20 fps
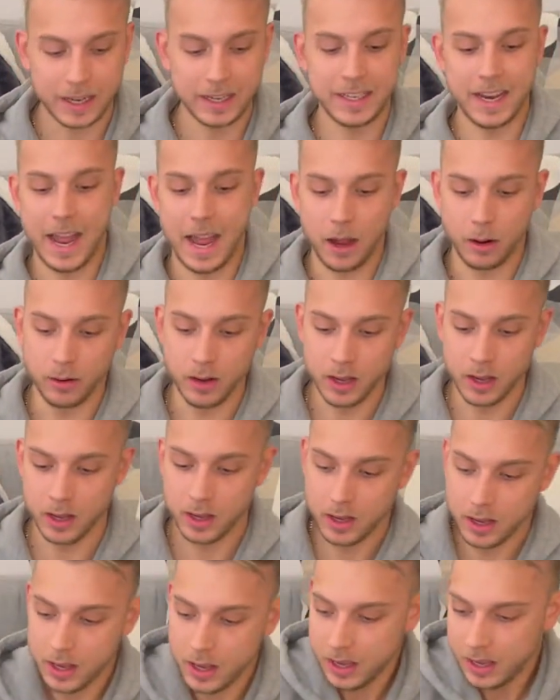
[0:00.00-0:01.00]
down.
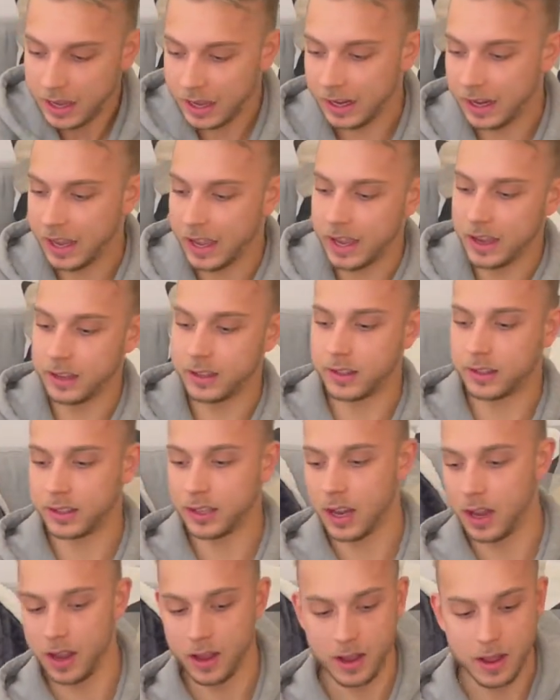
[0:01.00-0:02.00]
It
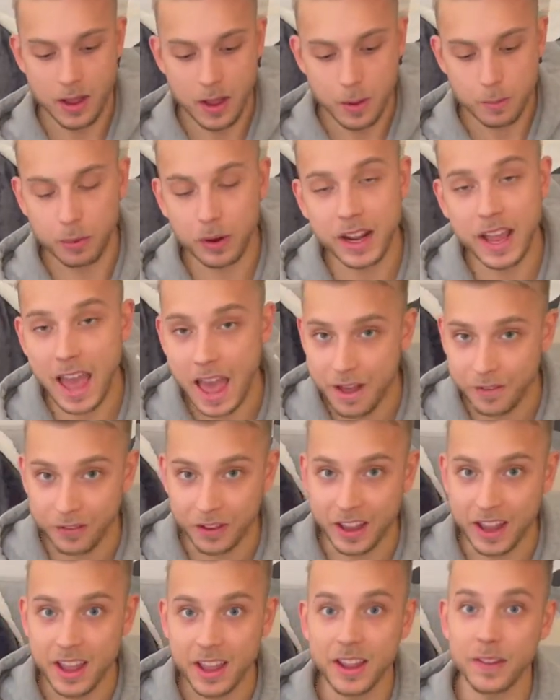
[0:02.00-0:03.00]
is pretty
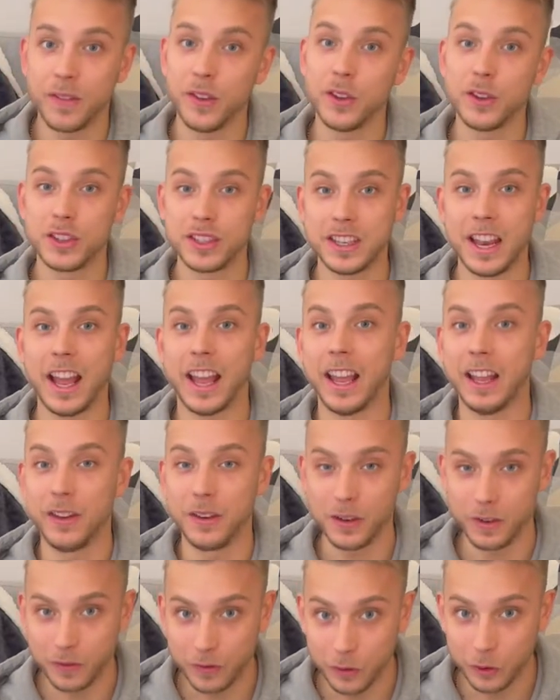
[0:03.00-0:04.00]
heavy if you stack
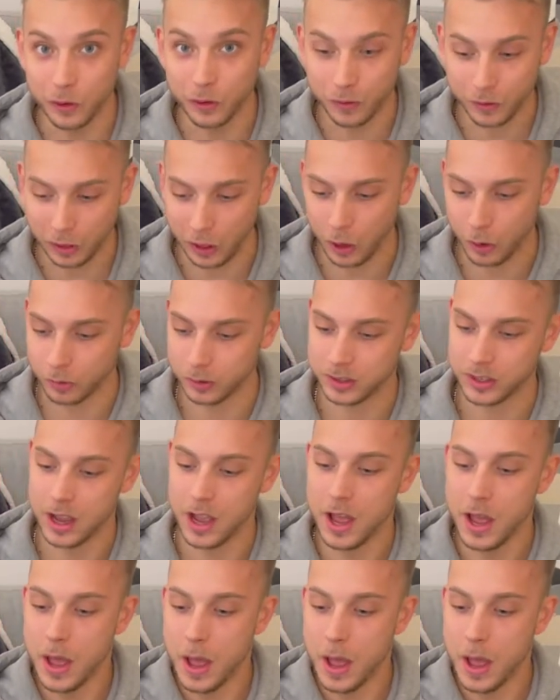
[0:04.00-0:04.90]
it full of clothes,